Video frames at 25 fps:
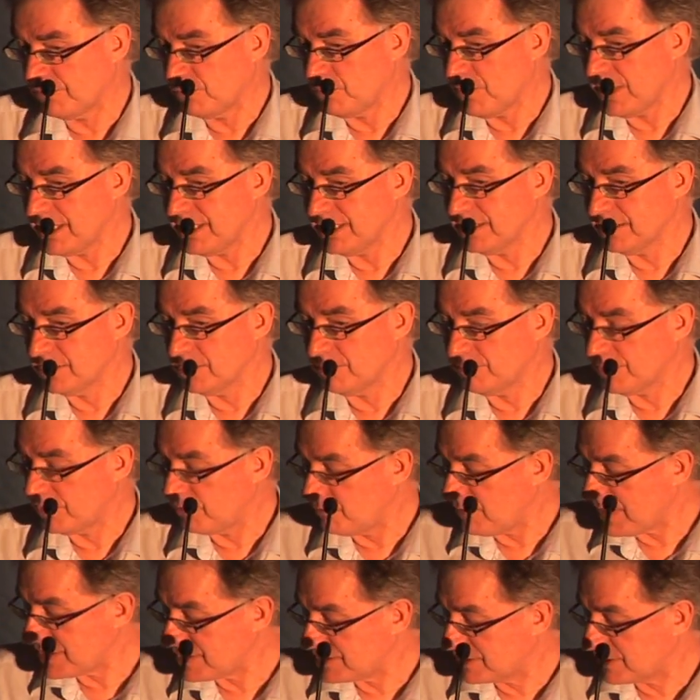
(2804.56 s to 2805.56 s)
for weighing up
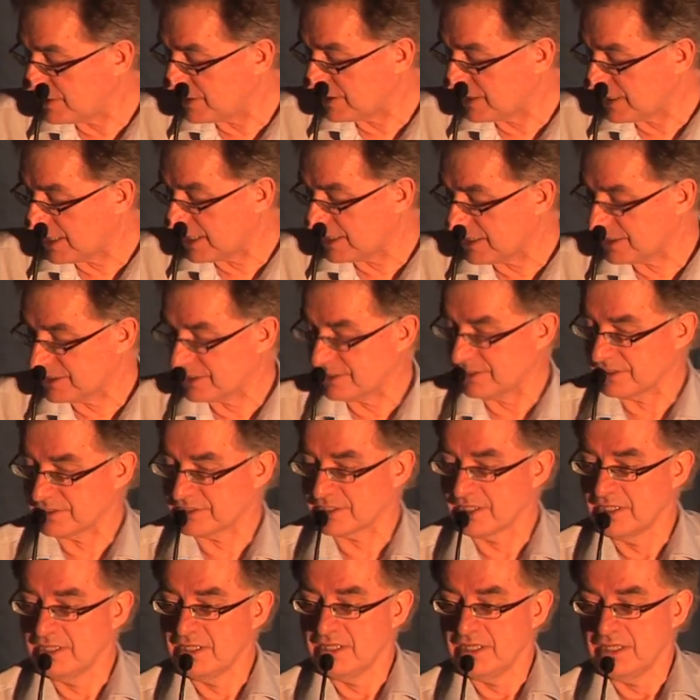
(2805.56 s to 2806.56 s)
the rest of the
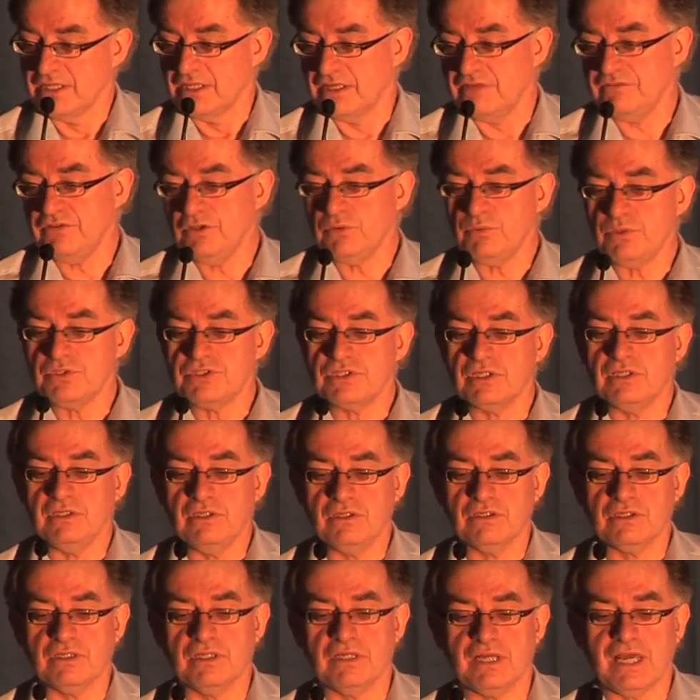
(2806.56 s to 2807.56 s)
cases. If you were to
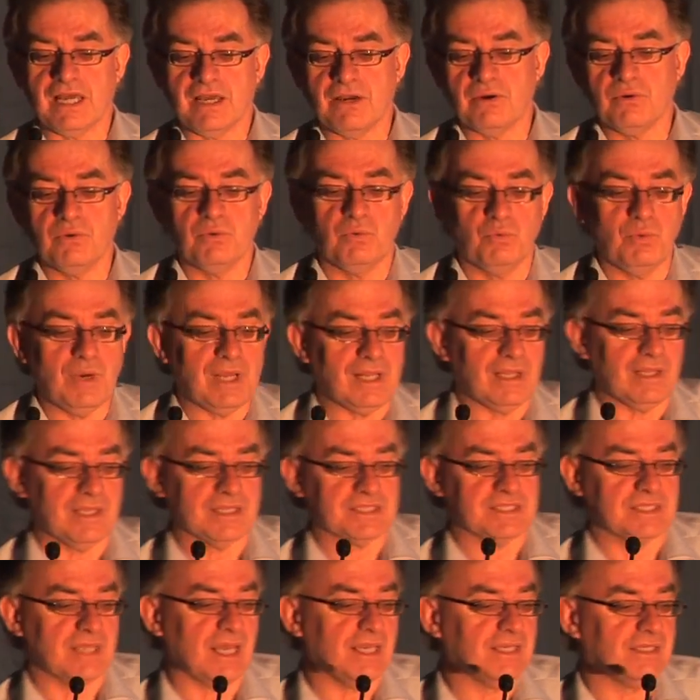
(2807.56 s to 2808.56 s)
look at how well
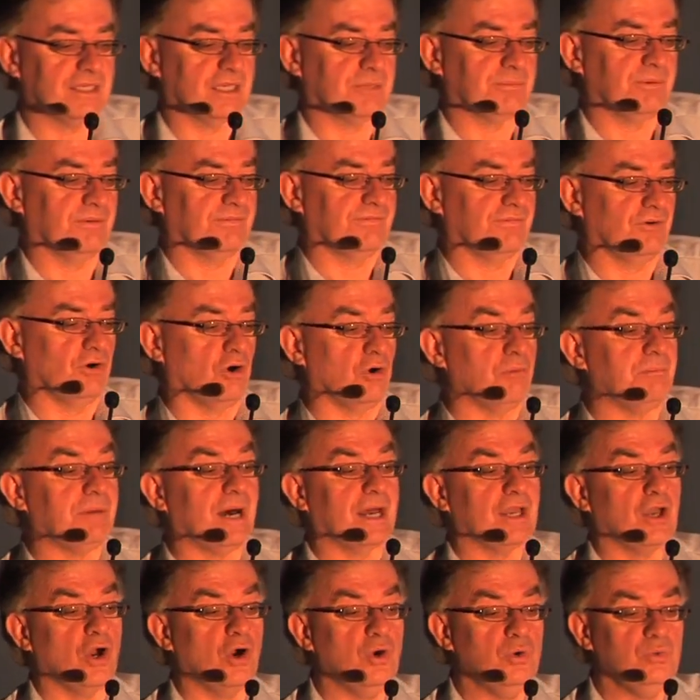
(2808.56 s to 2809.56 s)
a psychic performed
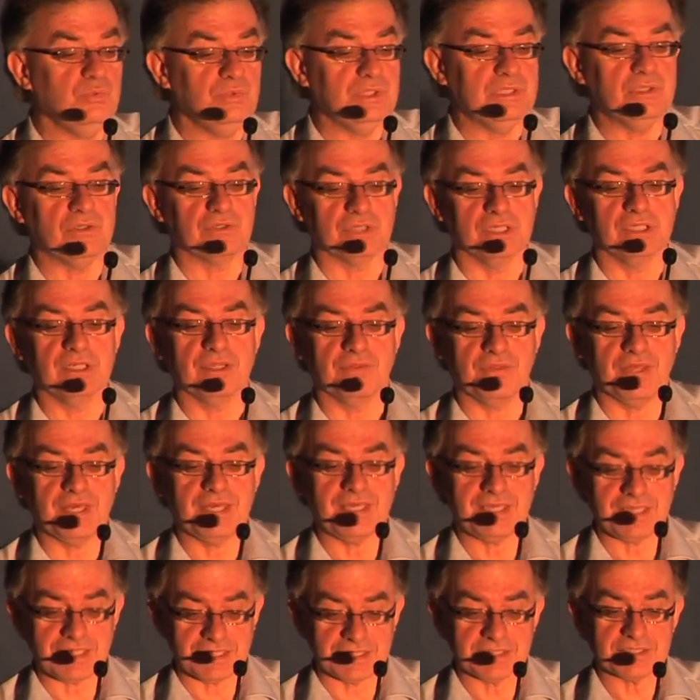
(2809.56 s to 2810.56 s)
by only looking at the
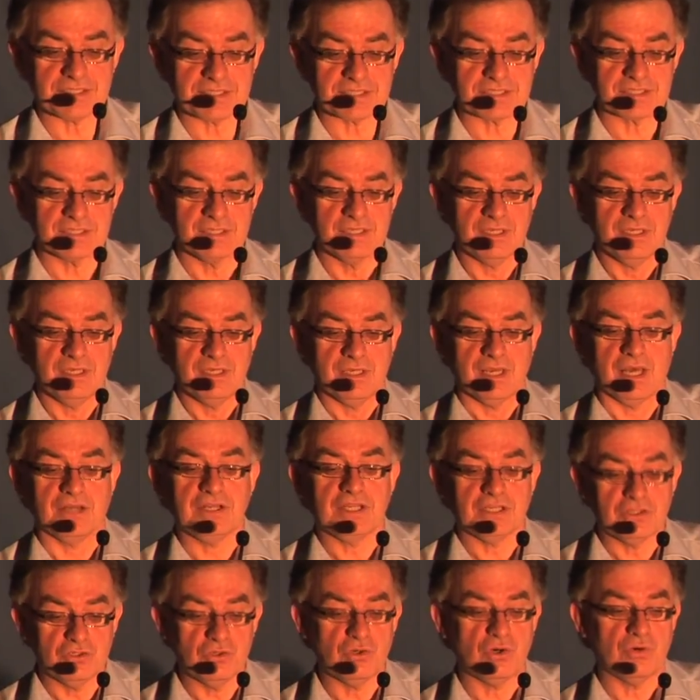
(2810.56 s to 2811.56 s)
hits
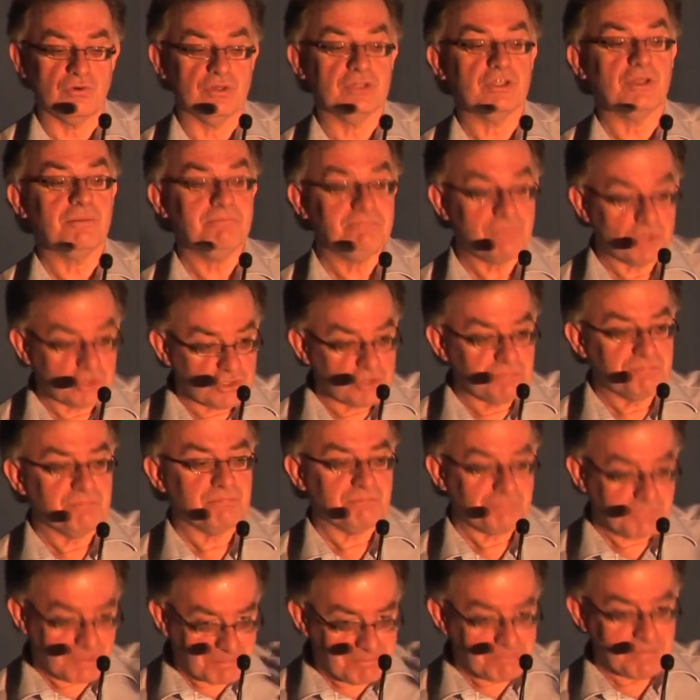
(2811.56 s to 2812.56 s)
and ignoring
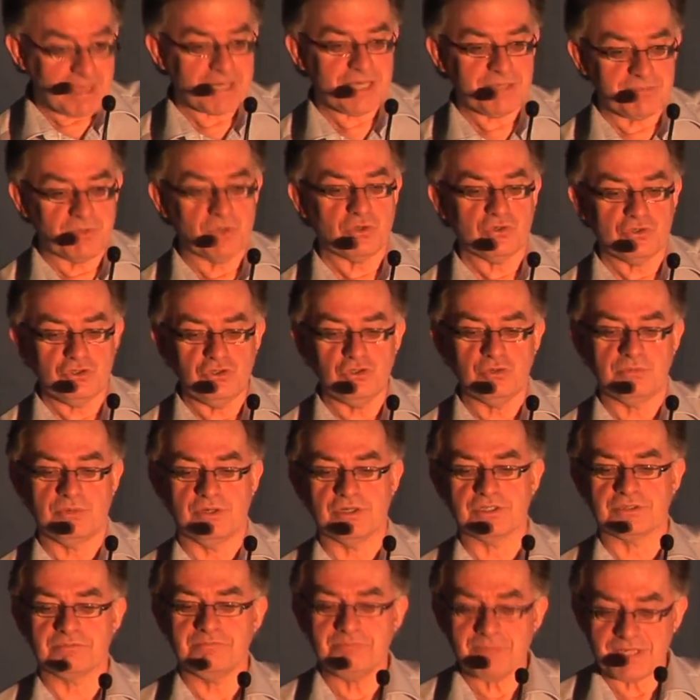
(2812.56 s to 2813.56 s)
the many more
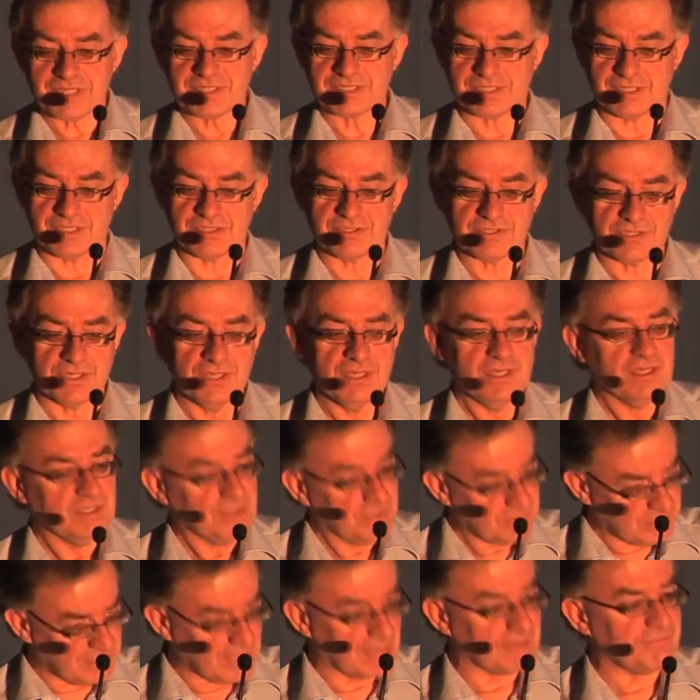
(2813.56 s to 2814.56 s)
numerous misses,
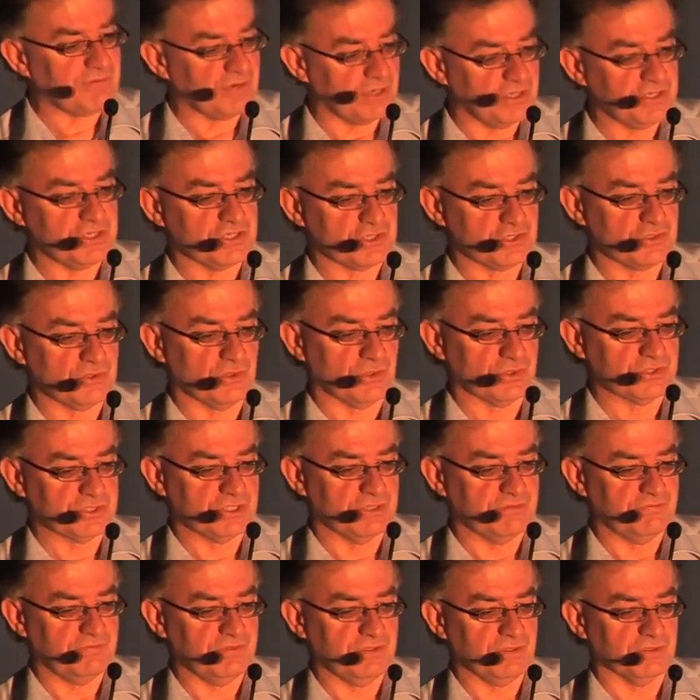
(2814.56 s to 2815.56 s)
you'd get a very
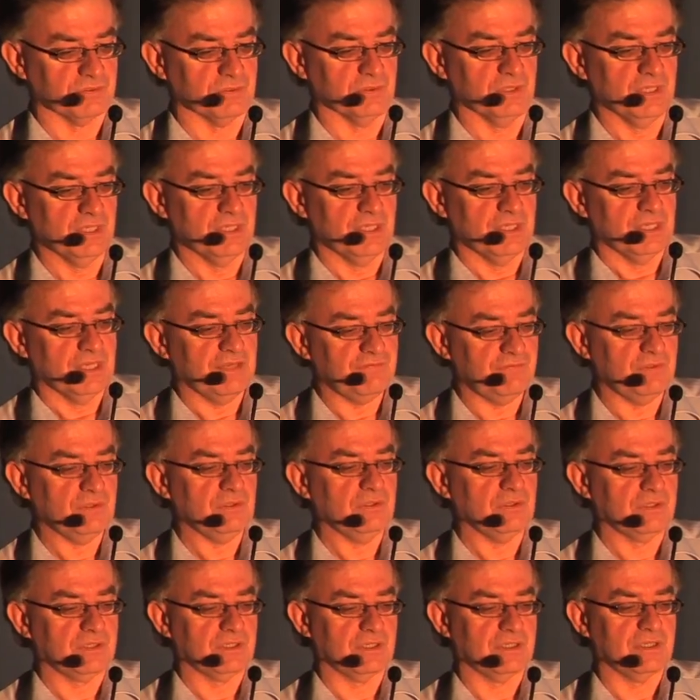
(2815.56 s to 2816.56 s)
distorted view. If
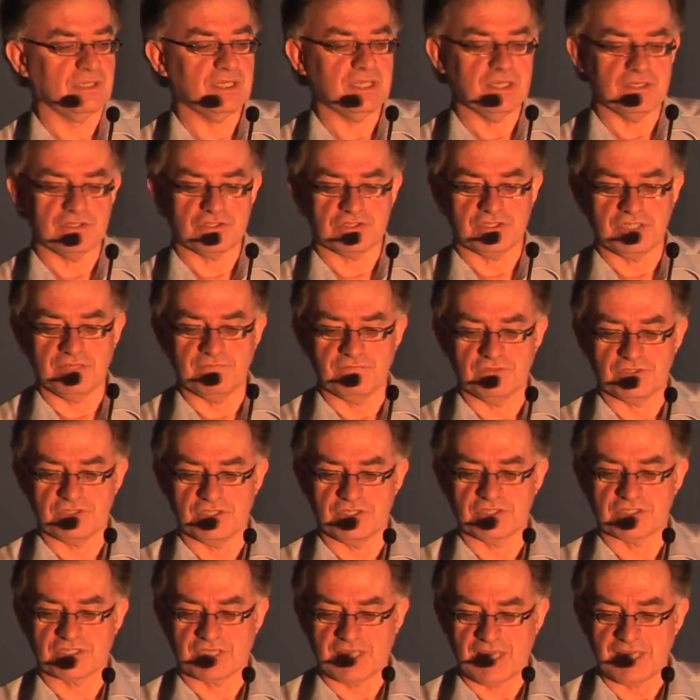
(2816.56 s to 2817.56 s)
you look at Ian
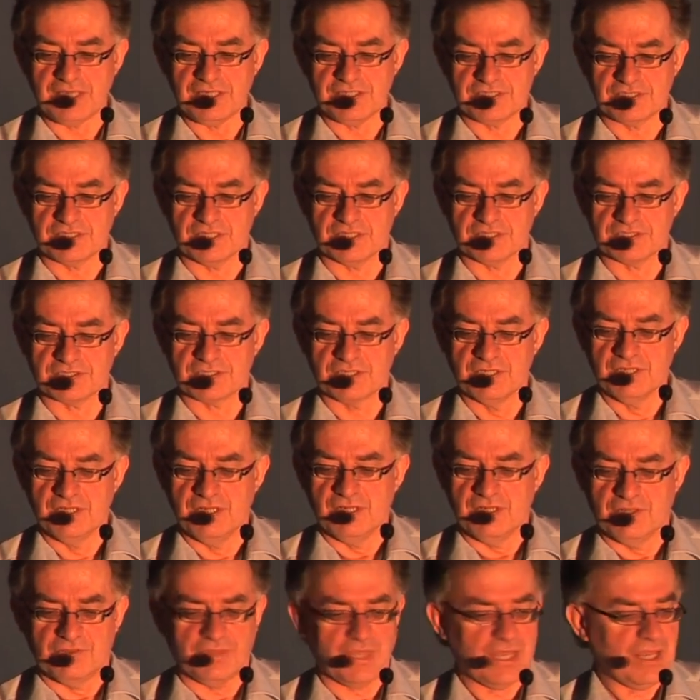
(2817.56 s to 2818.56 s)
Stevenson's cases,
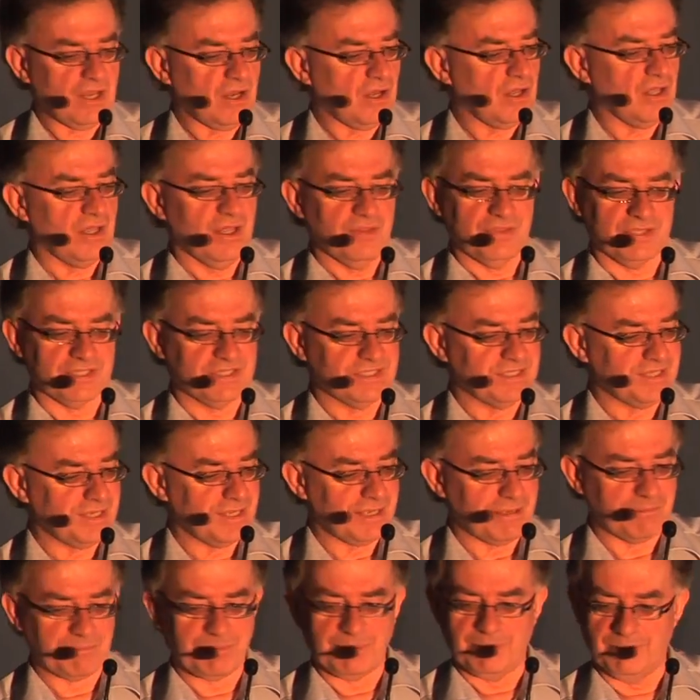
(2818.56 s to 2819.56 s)
they are the
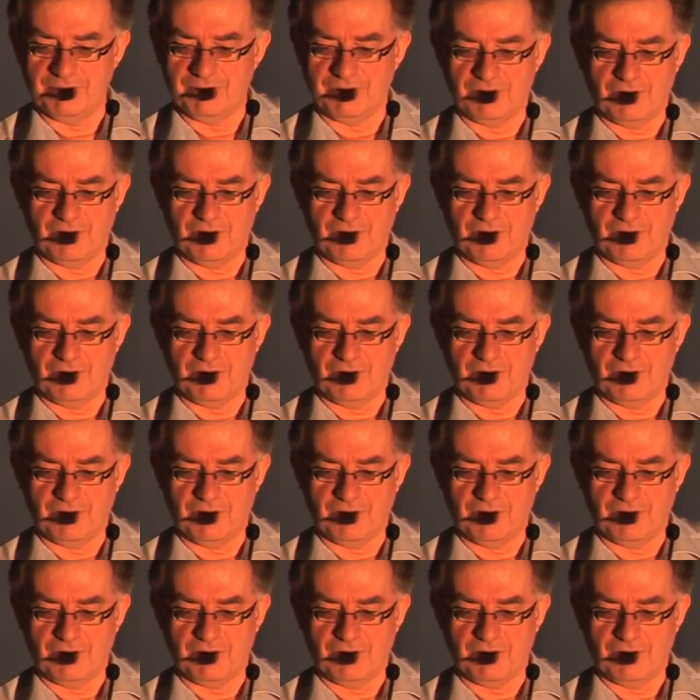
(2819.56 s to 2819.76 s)
tip